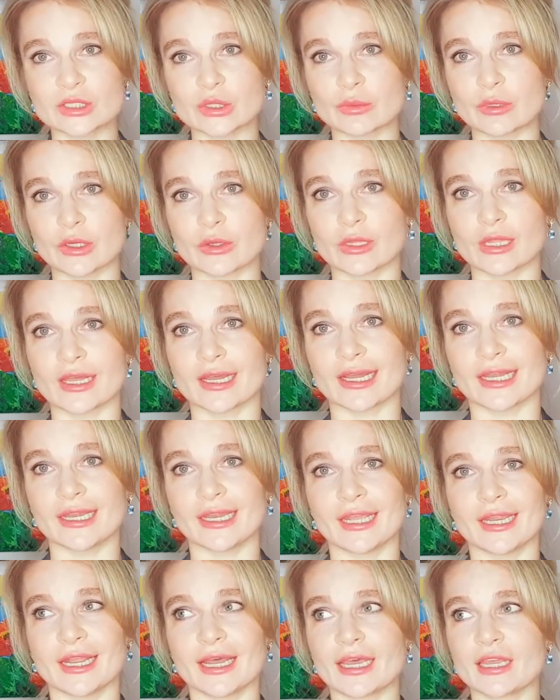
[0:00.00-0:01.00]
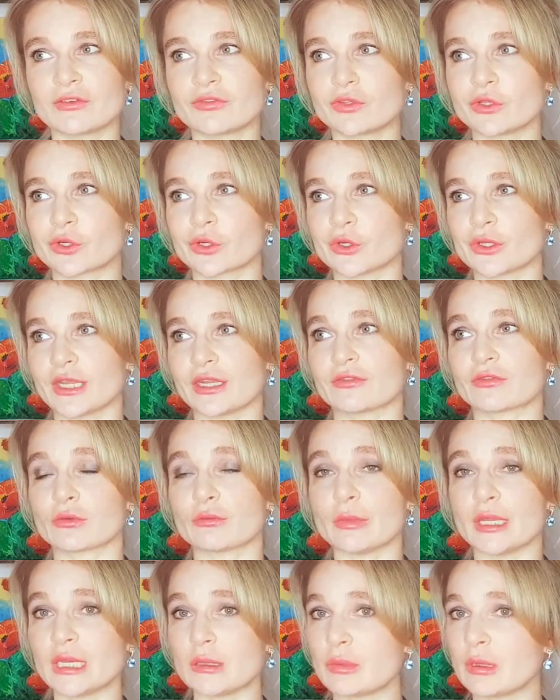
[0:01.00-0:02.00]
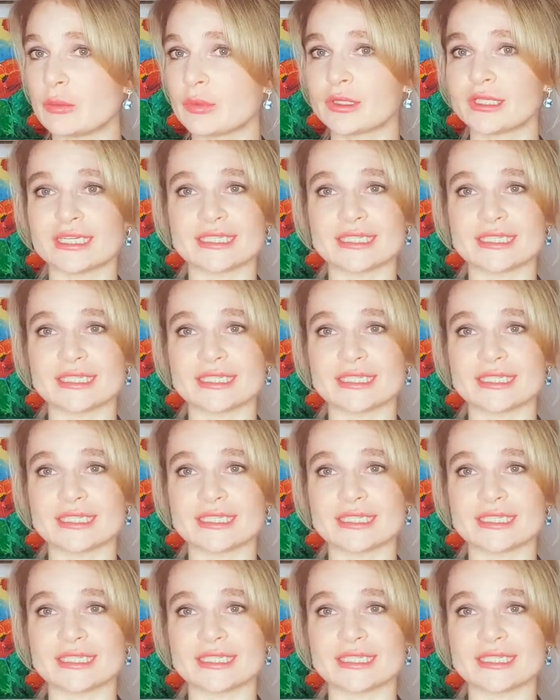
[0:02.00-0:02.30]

to be online, and I have learned that for many people,